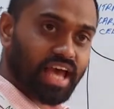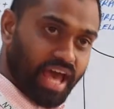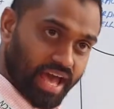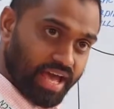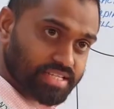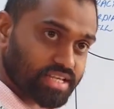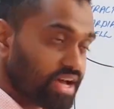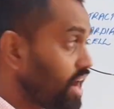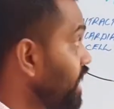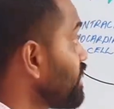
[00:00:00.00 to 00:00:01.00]
has
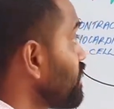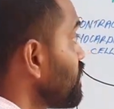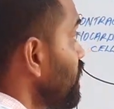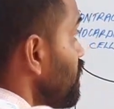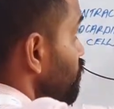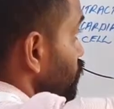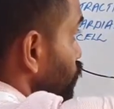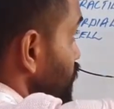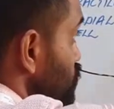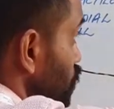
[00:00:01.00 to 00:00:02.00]
under the
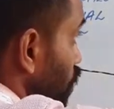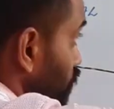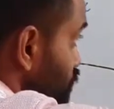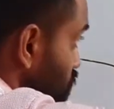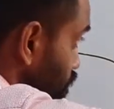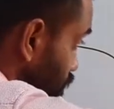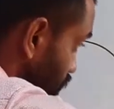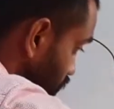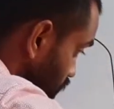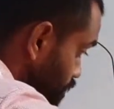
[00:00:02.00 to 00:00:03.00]
influence of
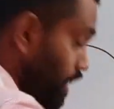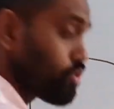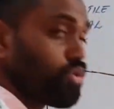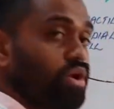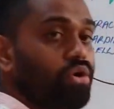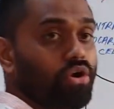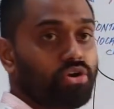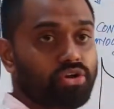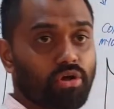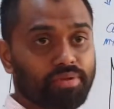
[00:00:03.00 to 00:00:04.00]
sympathetic pathway or
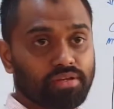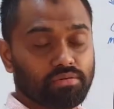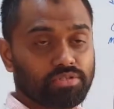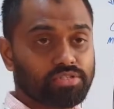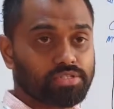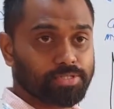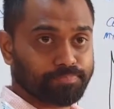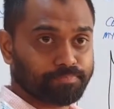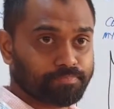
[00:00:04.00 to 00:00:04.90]
autonomic nervous system.